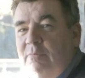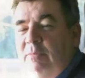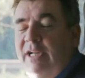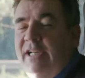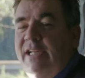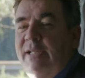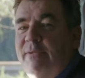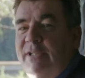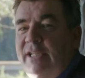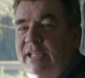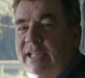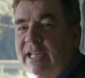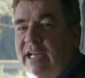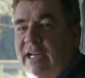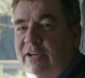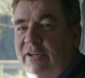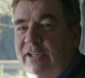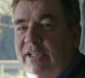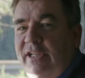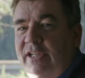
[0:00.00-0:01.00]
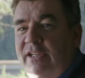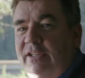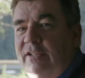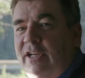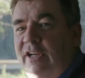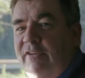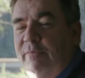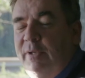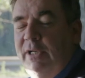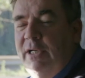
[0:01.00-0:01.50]
My name's Iain Gallagher.
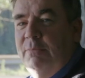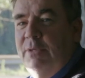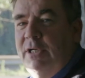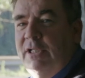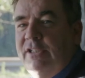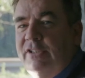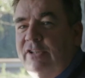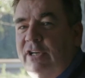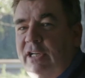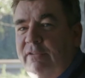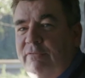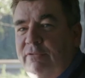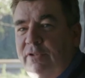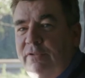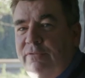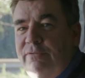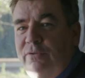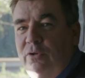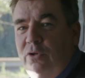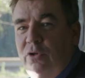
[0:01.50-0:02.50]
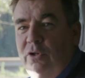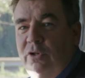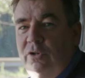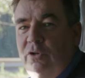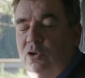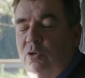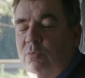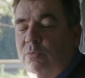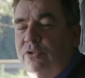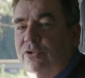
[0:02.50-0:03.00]
I've been a bus driver for
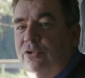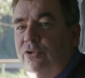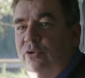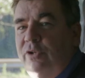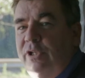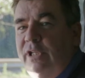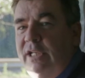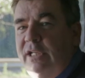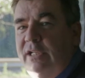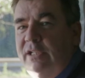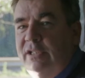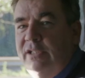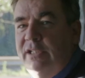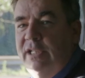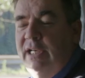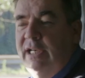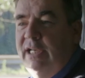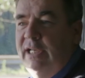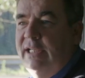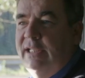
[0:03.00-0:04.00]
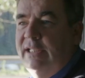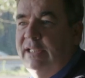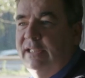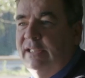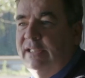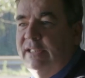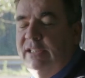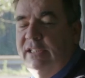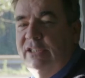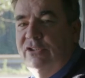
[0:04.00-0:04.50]
almost 2 years, and
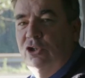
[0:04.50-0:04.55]
it's a